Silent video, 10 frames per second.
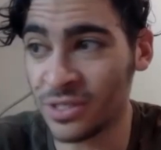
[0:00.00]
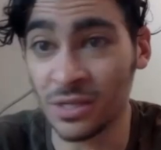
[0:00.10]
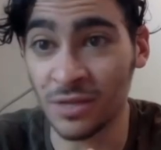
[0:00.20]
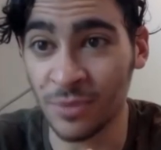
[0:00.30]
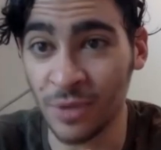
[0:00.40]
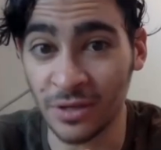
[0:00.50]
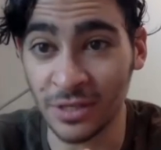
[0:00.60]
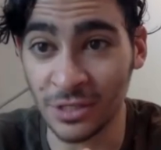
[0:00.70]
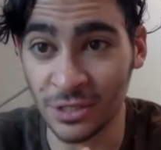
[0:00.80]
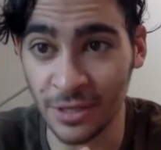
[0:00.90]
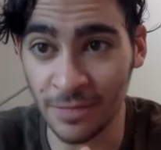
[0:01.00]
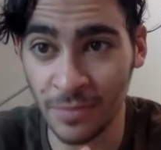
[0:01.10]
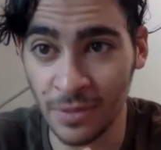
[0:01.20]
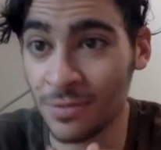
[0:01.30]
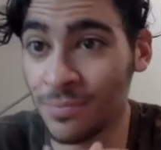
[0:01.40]
that loved me unconditionally.
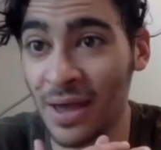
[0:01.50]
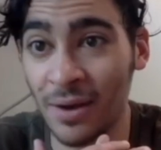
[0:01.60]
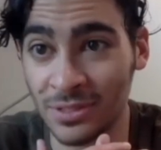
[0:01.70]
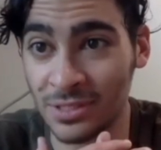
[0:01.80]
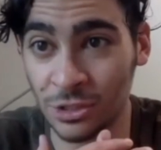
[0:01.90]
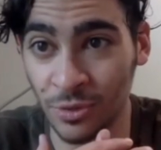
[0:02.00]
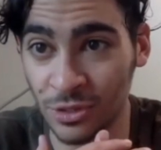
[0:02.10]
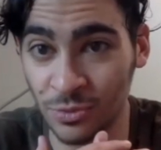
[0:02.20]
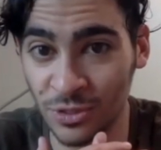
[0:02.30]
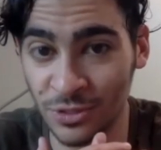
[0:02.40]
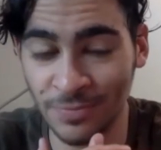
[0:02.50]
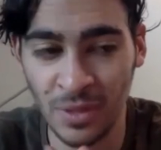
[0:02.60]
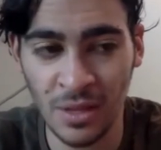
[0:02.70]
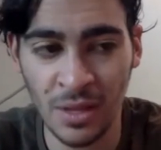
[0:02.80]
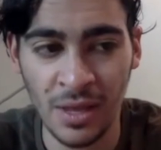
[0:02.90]
Didn't mm. matter what the situation was.
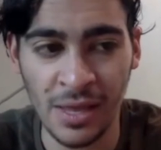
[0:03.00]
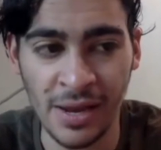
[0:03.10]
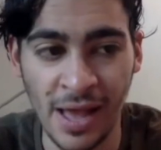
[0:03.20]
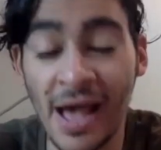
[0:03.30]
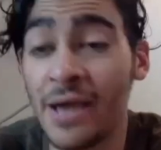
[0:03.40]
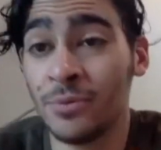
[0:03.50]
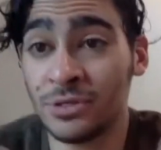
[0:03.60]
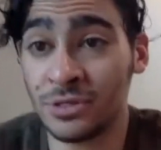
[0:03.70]
And I was